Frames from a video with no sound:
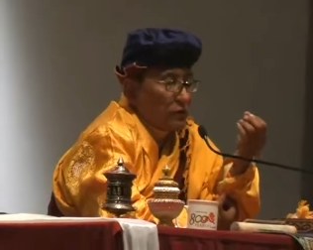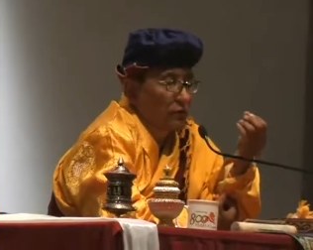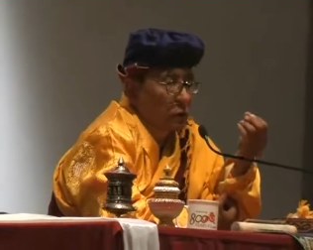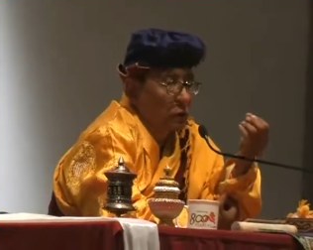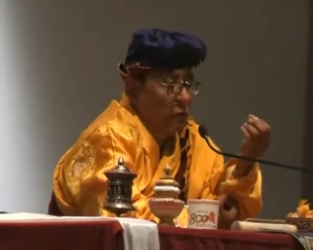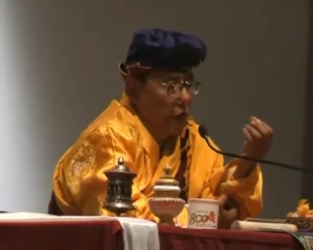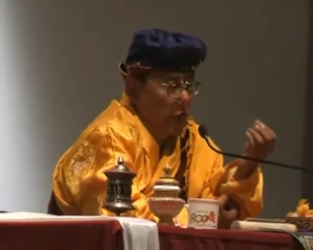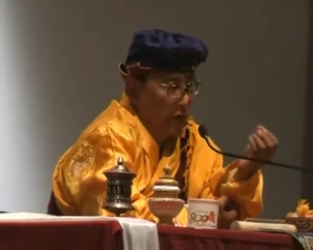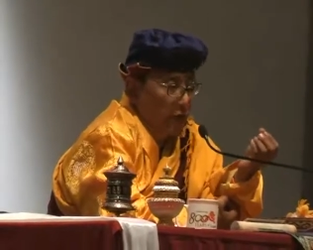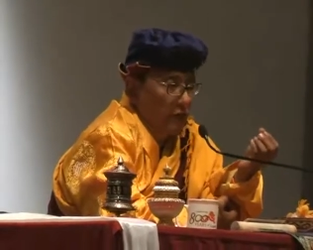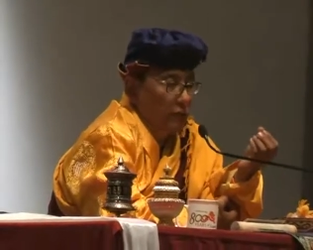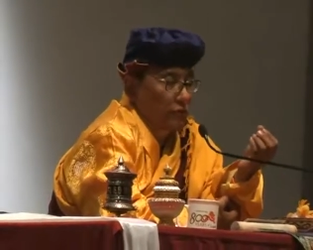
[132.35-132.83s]

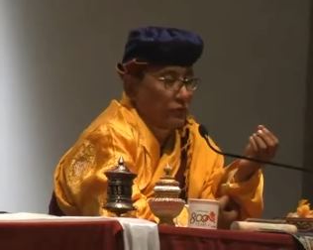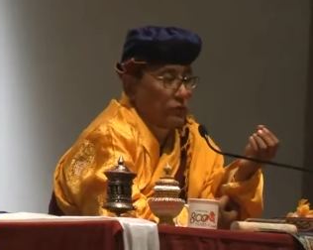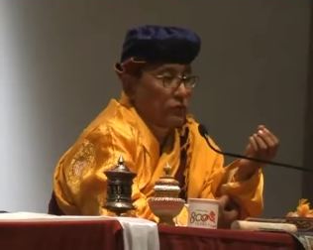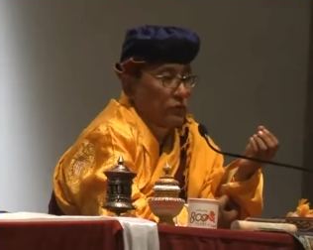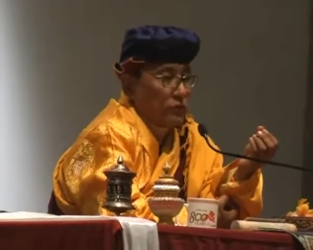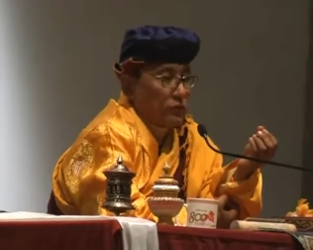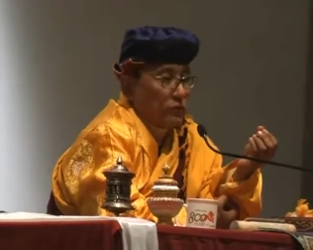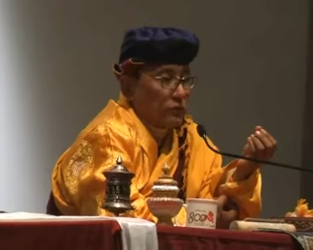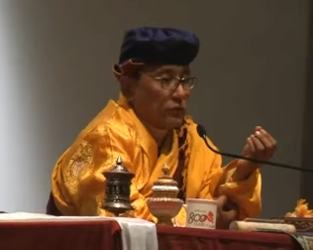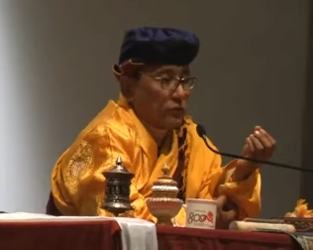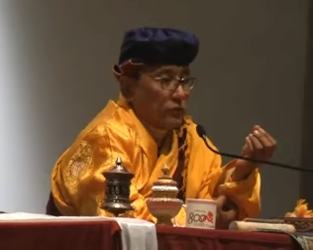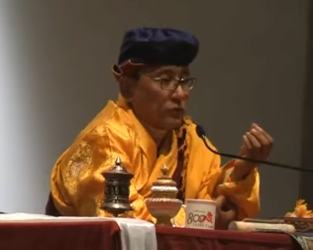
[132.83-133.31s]
You have
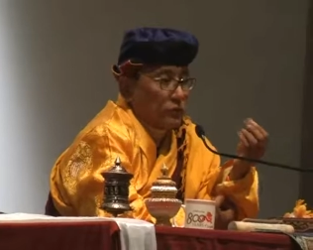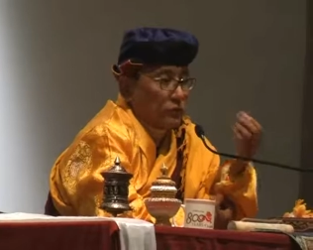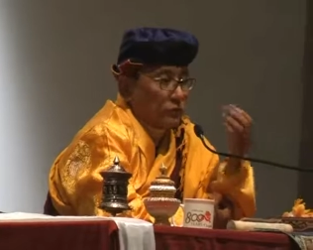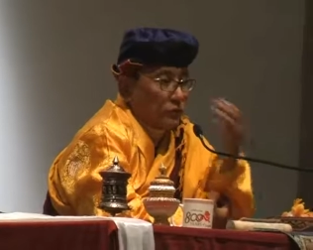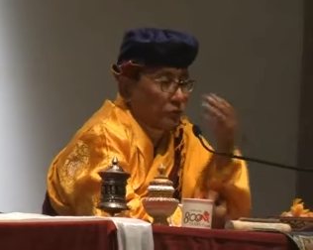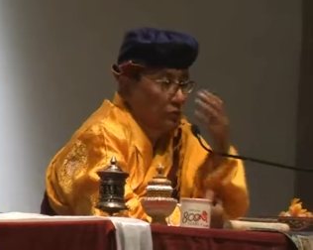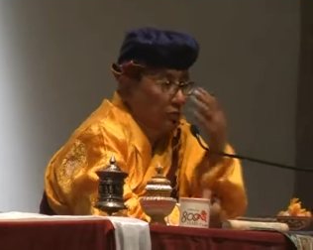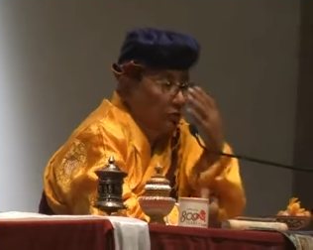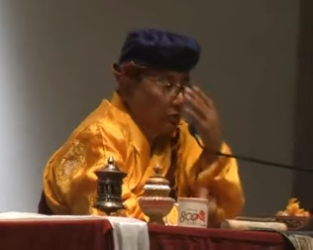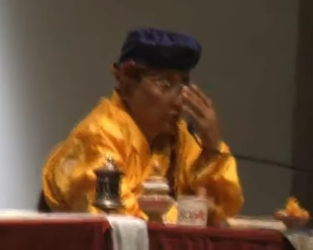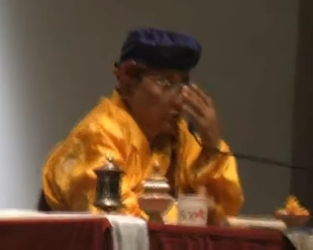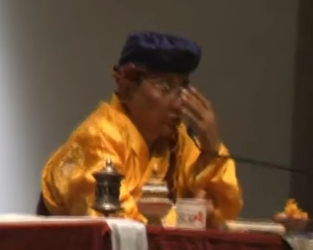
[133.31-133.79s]
to.
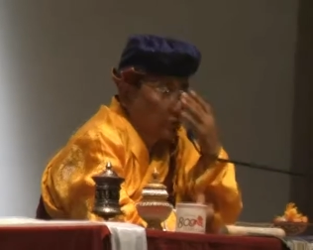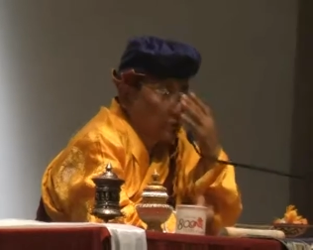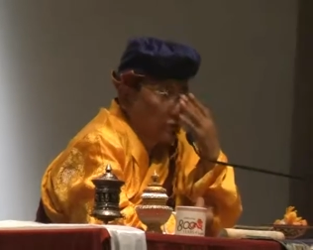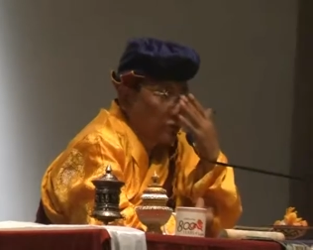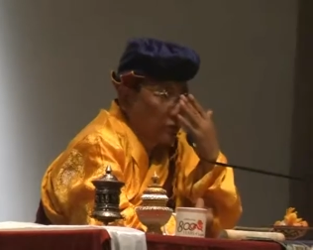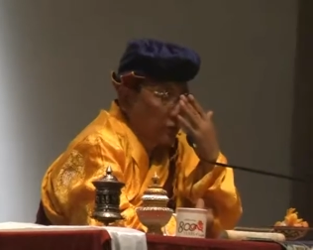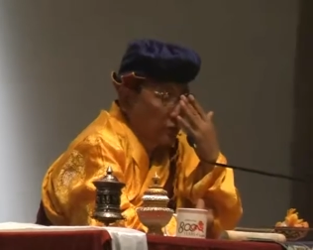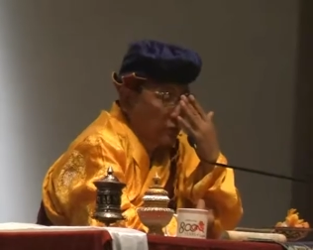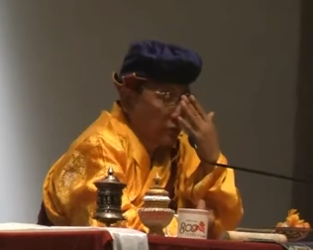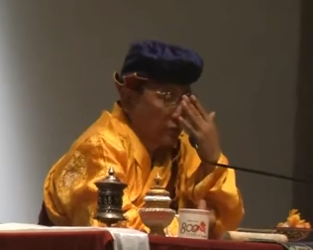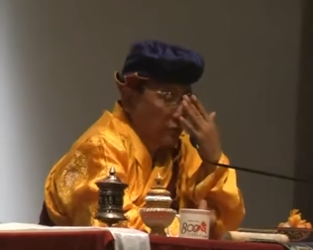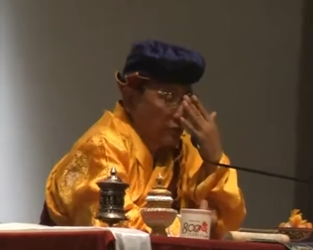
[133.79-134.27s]
You
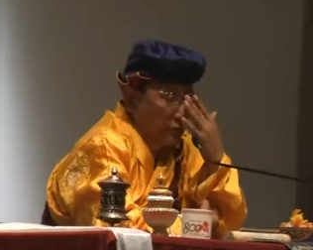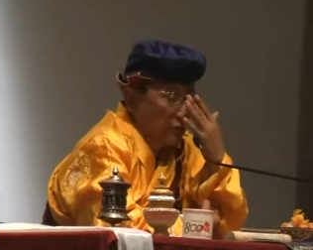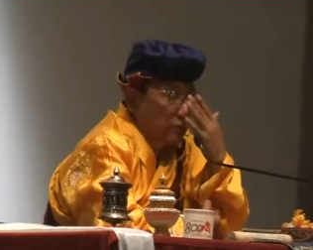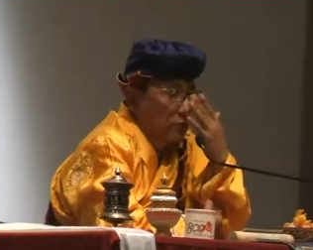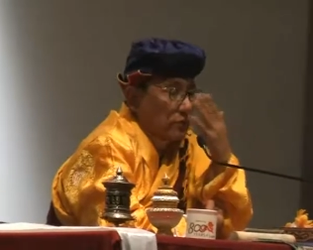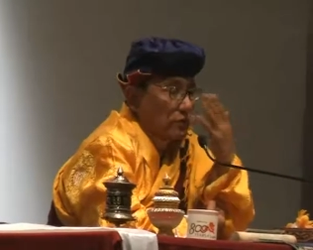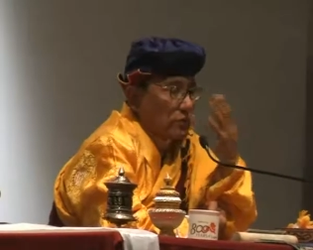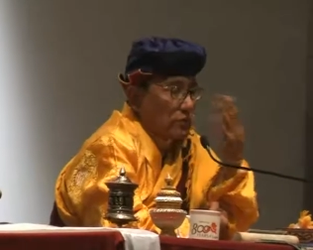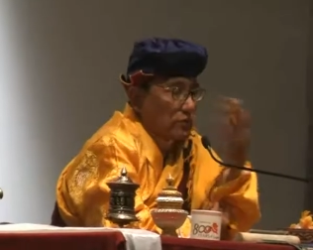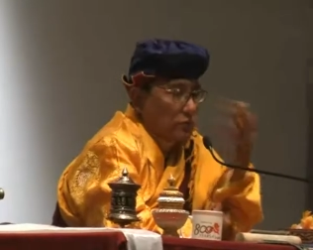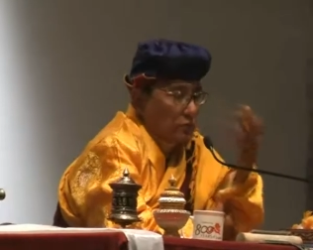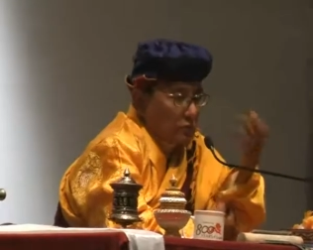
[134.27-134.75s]
got to have it.
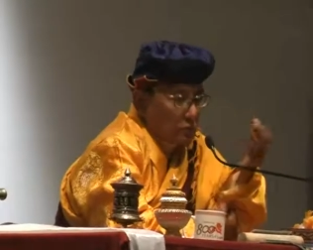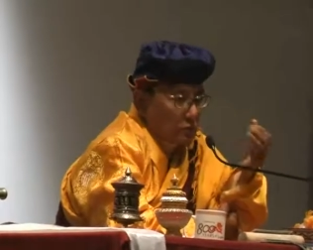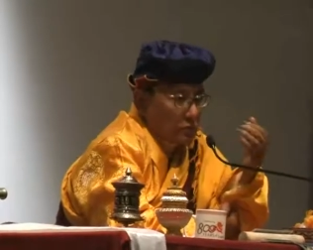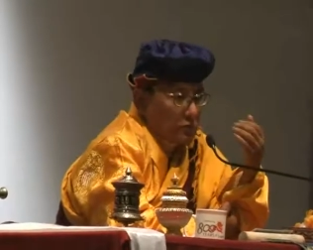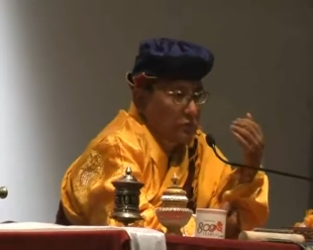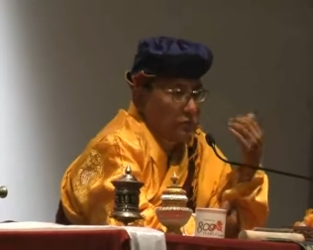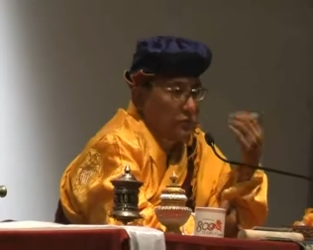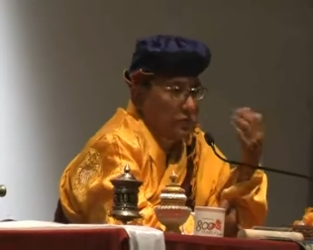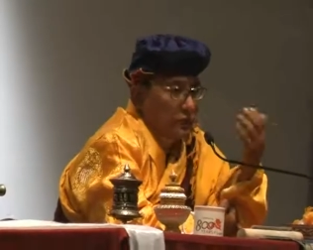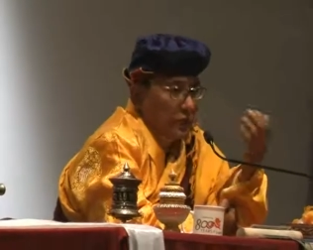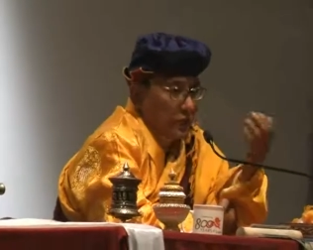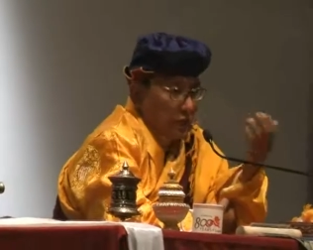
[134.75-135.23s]
You
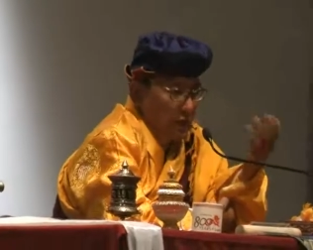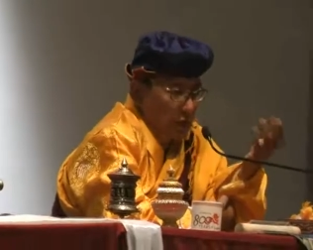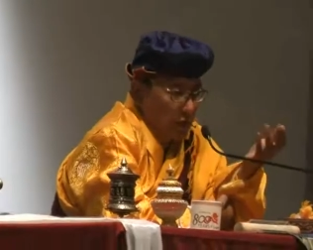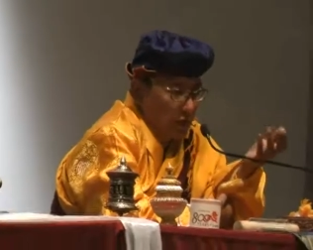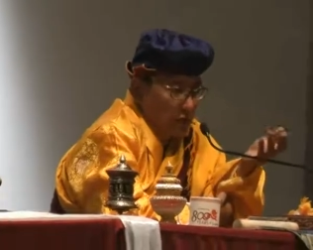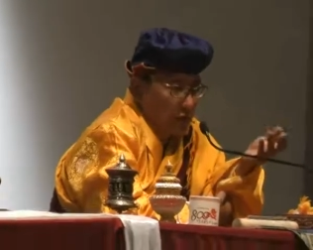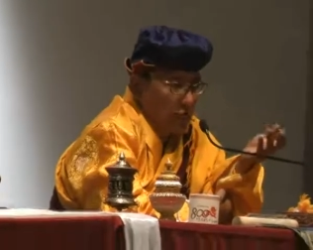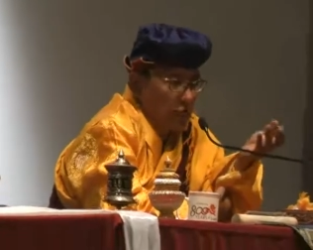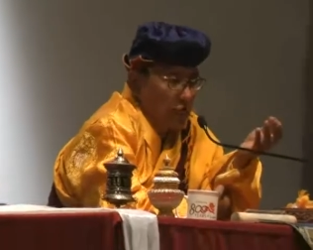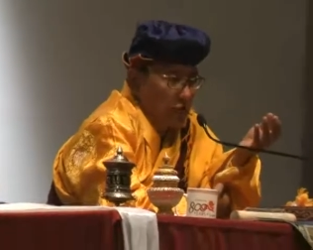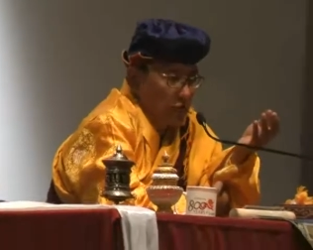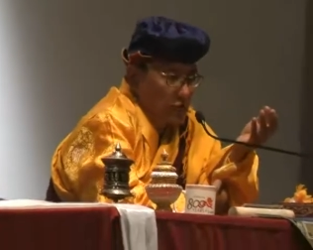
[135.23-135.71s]
got to take
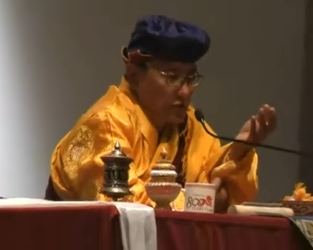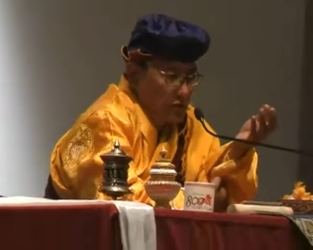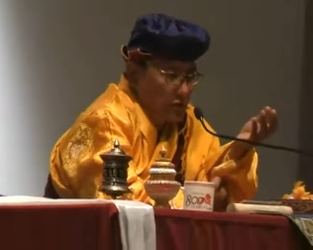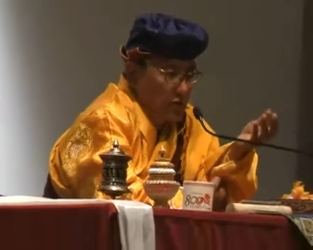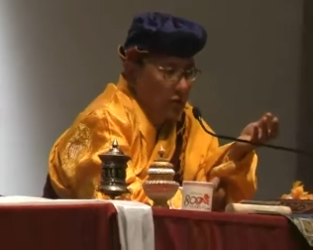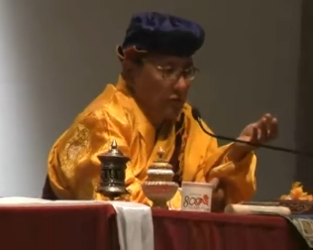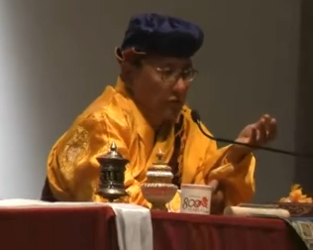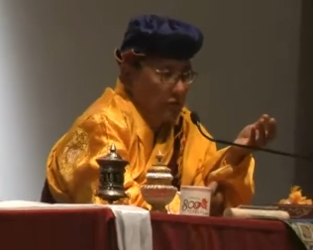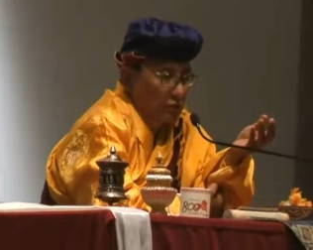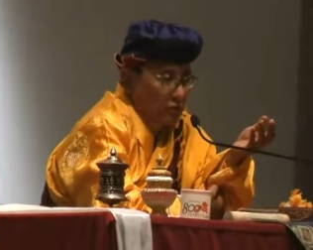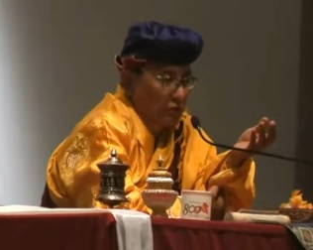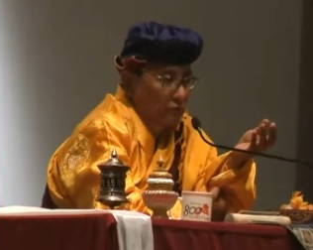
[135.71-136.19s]
care of
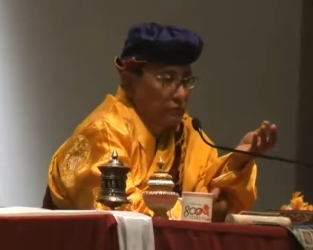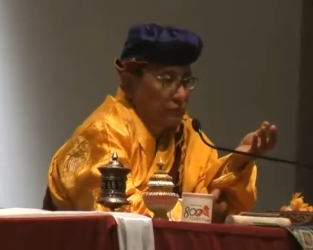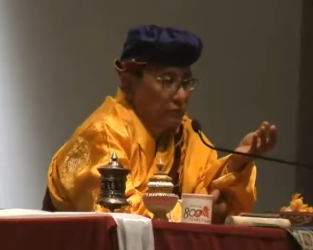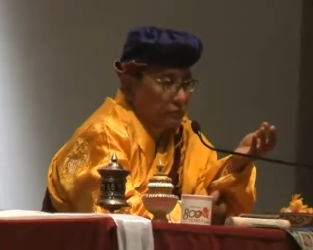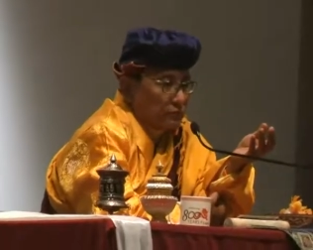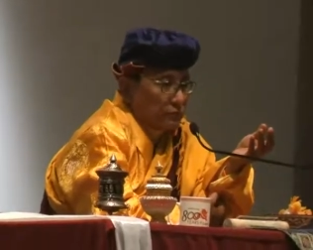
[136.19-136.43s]
yourself.